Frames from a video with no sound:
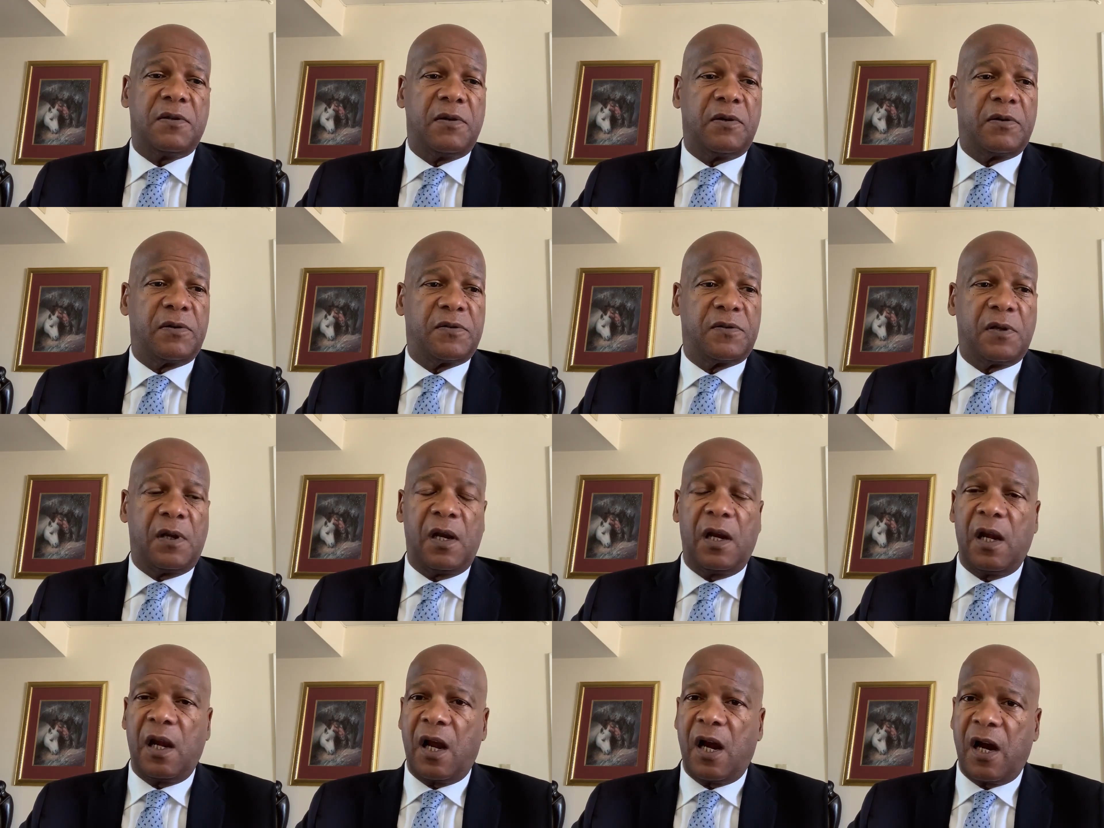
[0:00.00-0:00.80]
There's a
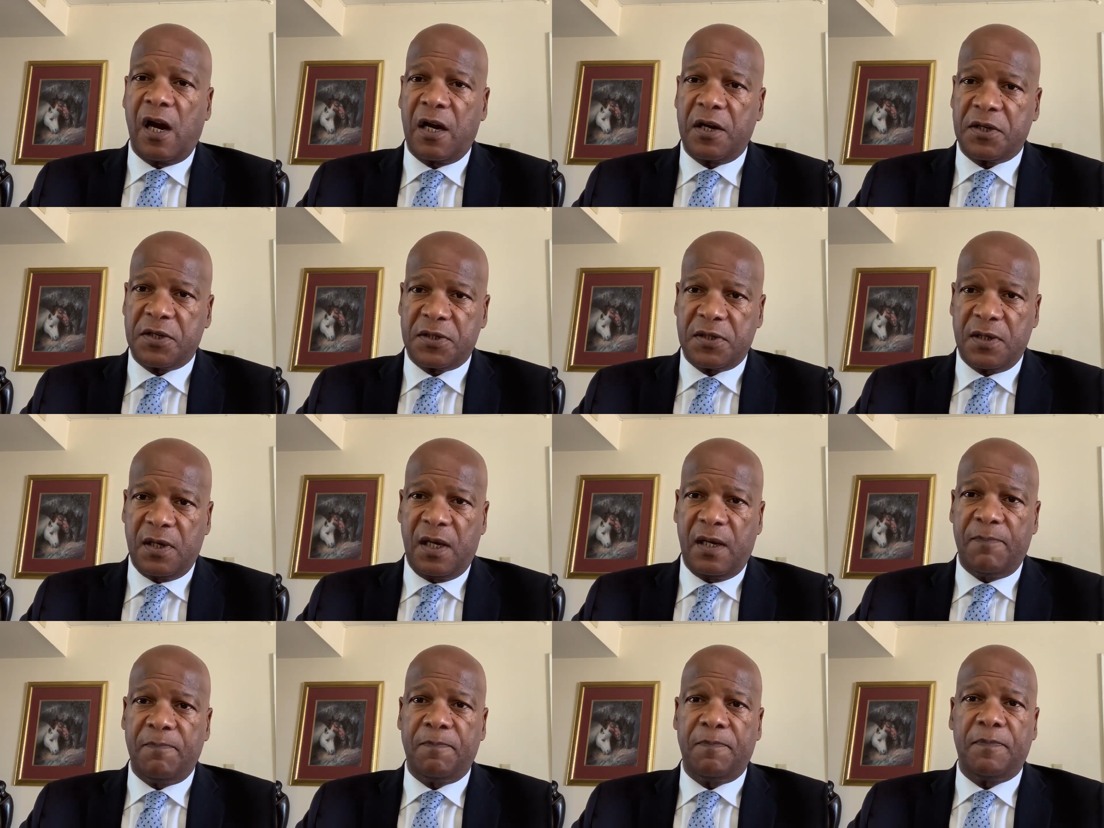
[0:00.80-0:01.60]
large
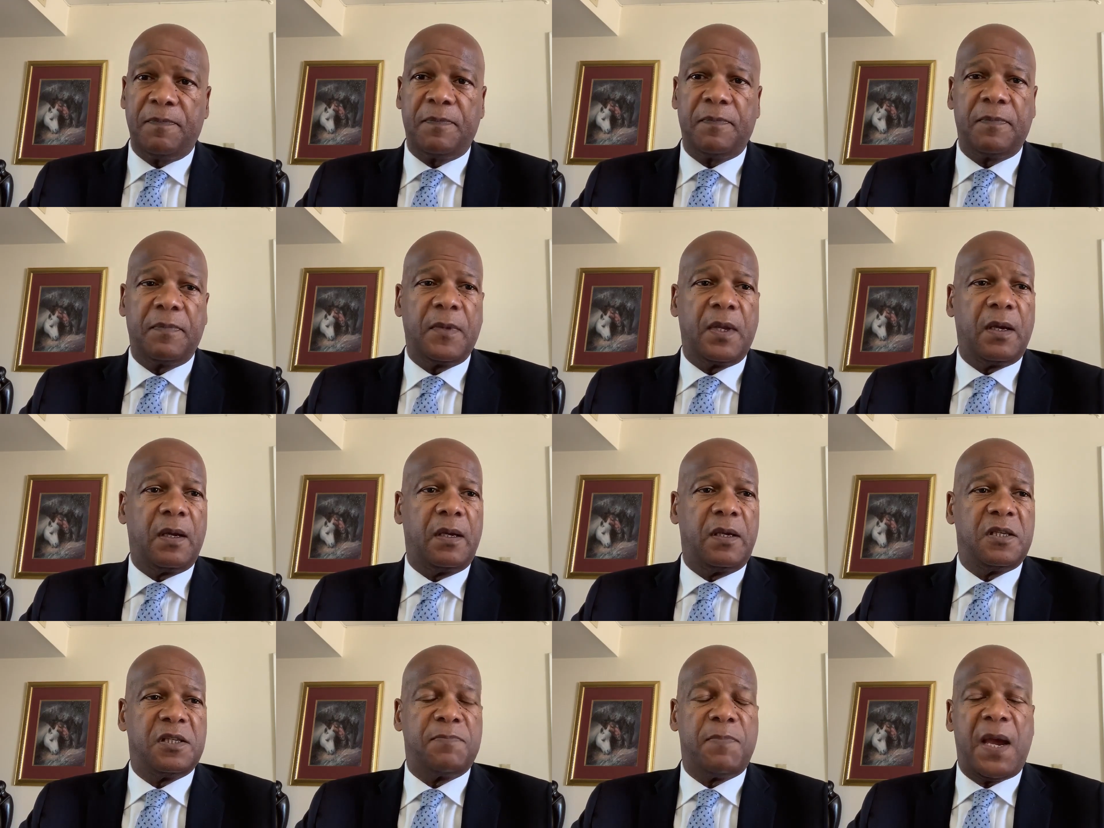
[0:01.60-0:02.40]

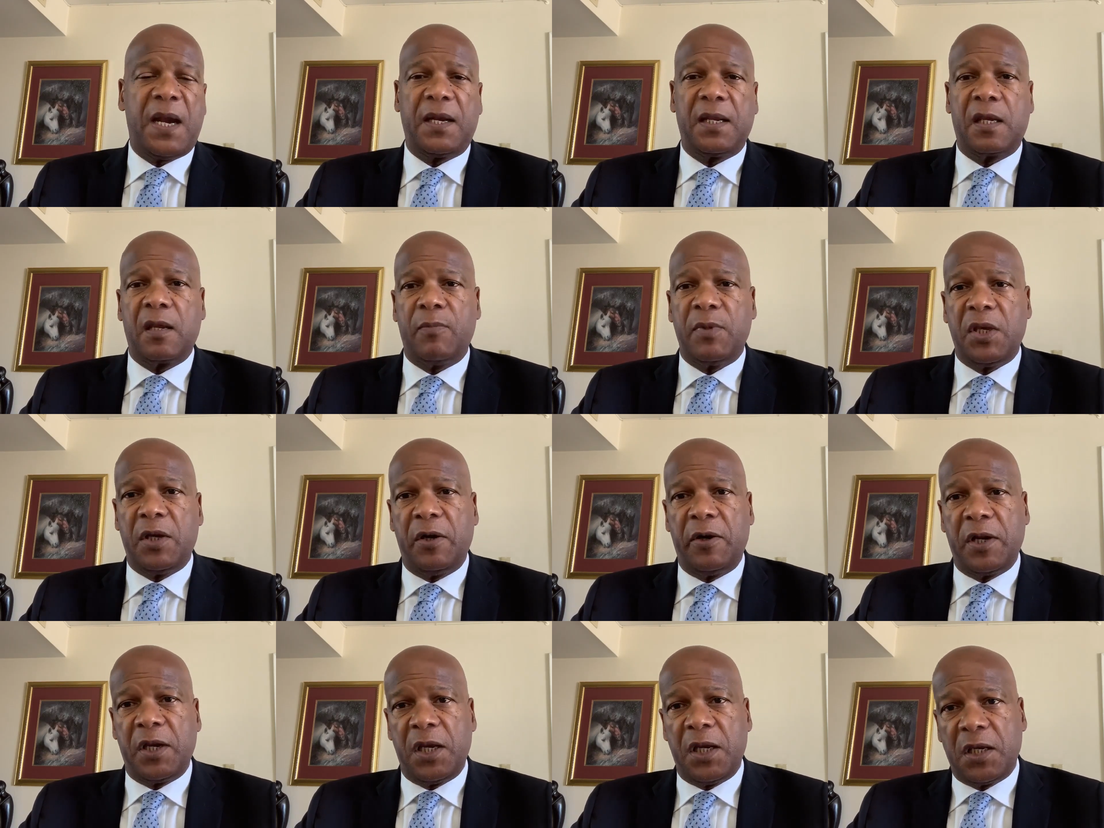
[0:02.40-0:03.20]
Hispanic
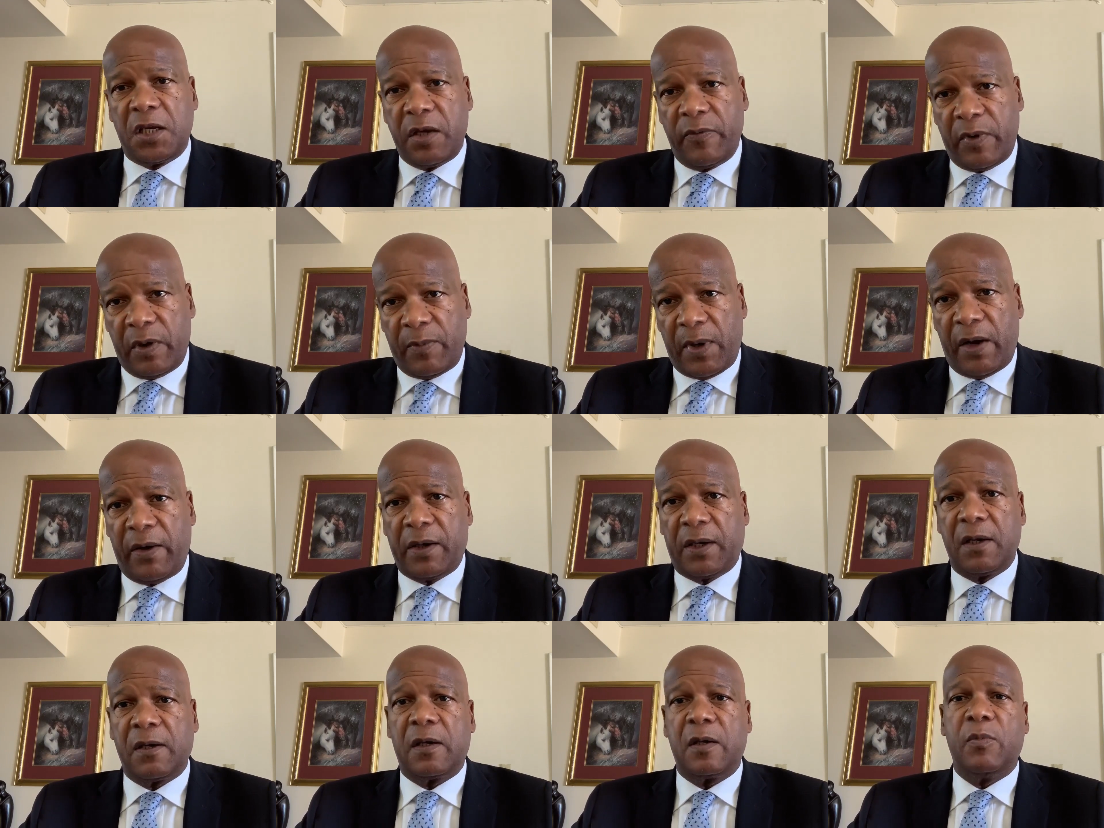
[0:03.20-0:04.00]
community, Cuban
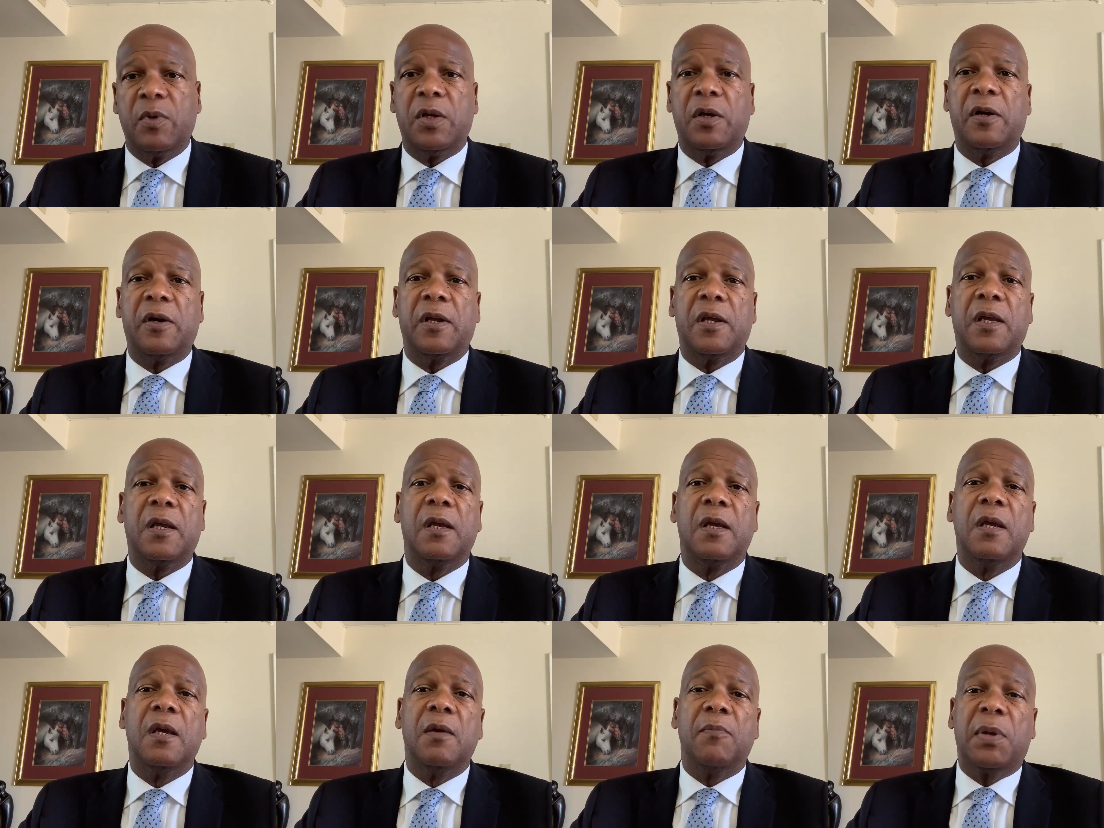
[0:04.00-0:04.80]
American community,
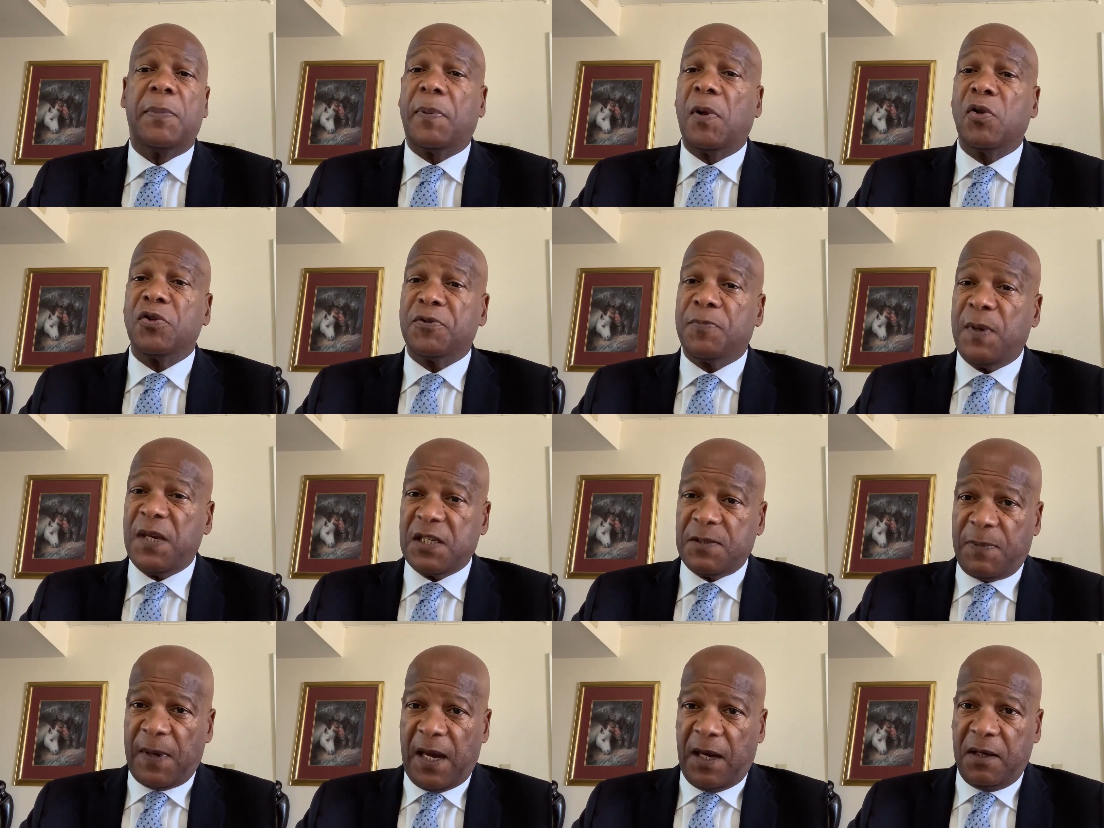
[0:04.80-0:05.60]
people who speak
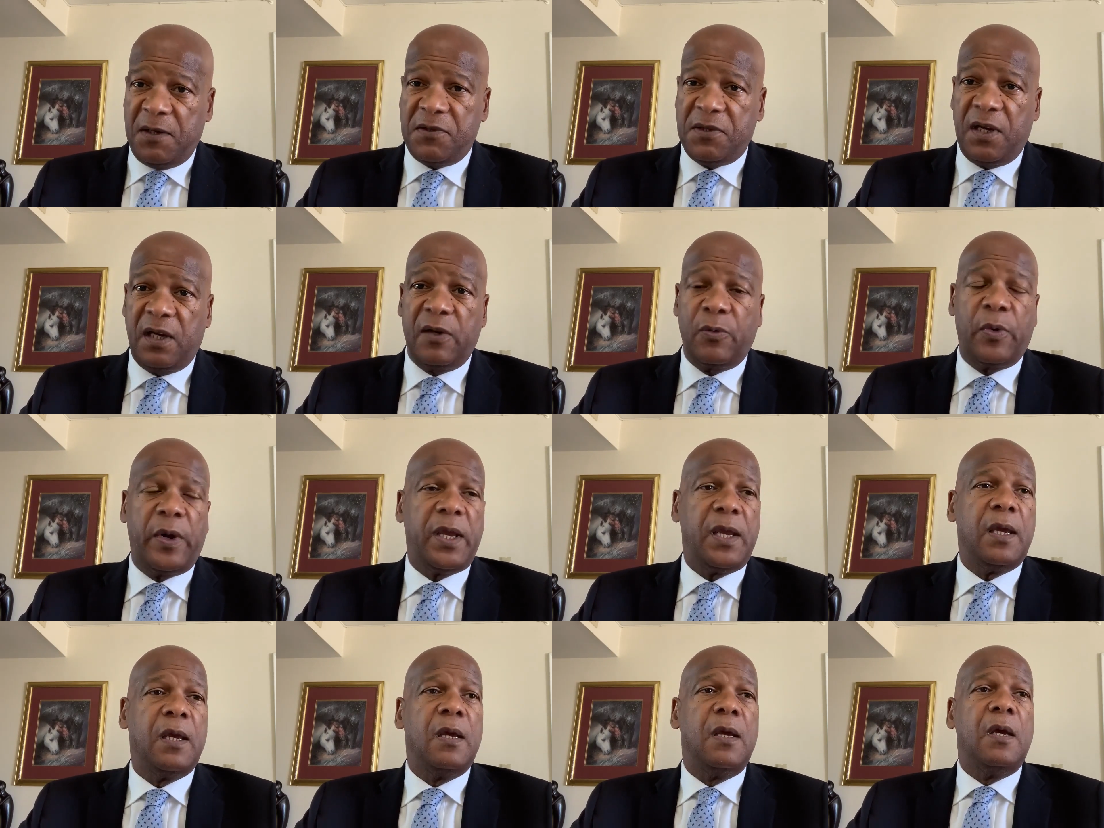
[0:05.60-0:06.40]
Spanish
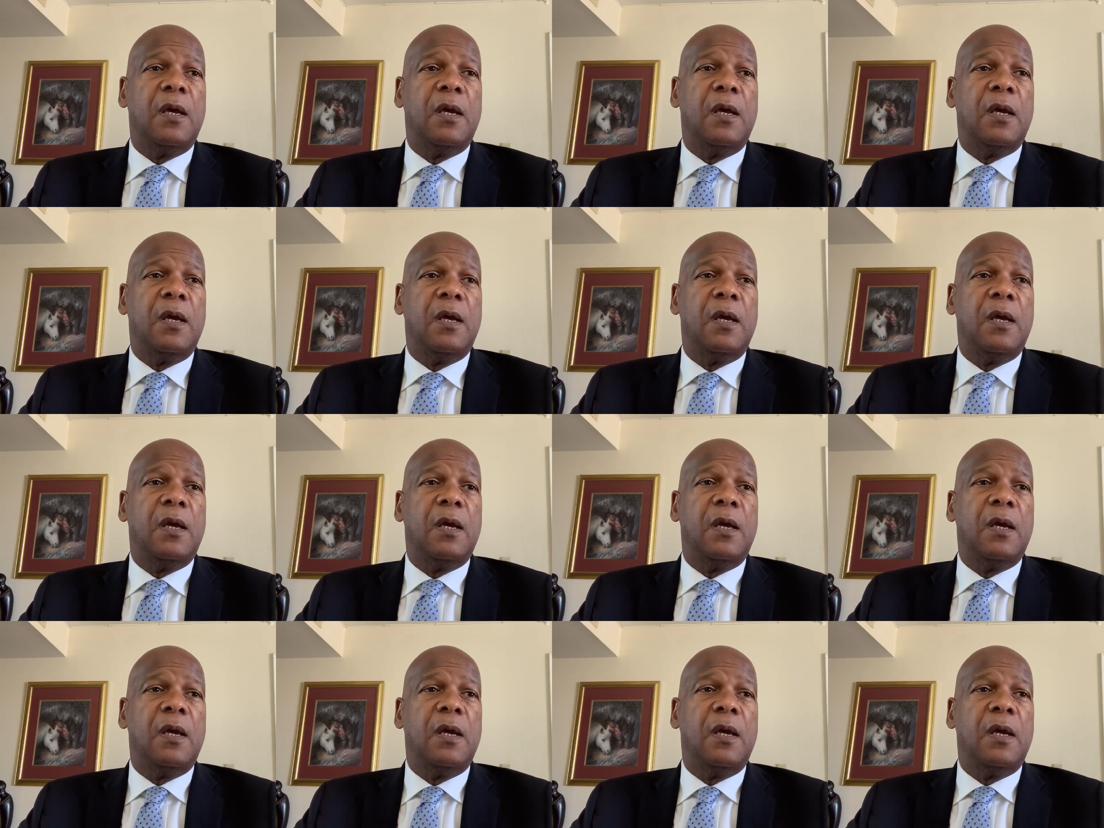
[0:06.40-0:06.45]
anyway,